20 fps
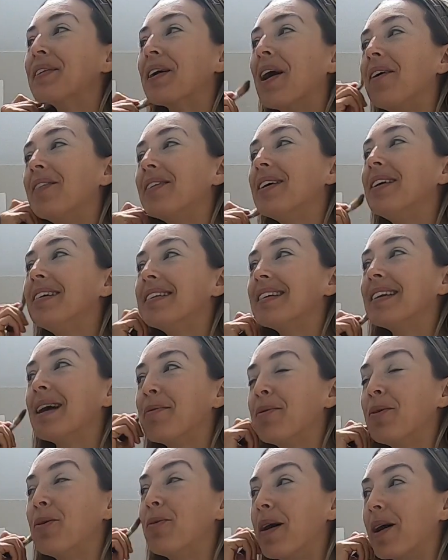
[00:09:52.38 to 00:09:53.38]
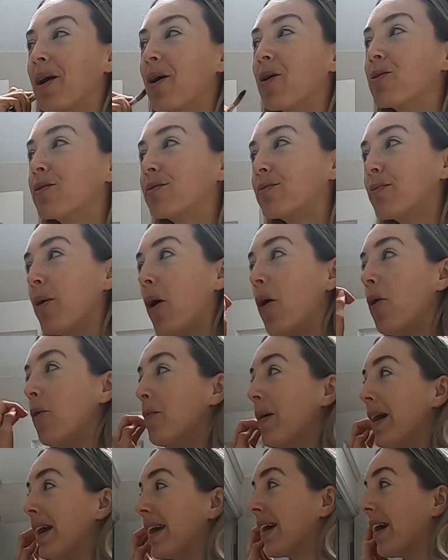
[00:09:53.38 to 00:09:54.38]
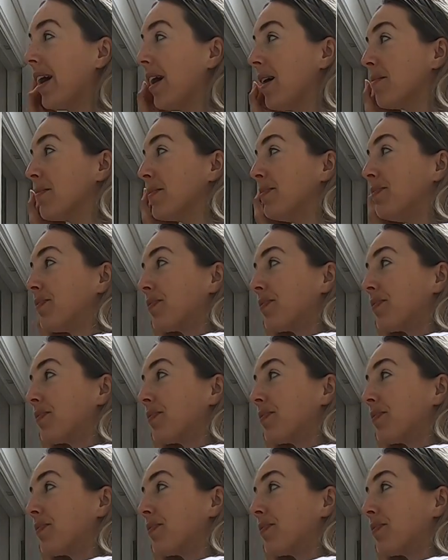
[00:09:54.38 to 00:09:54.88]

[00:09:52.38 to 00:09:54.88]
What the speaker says: I'm using up all my old makeup.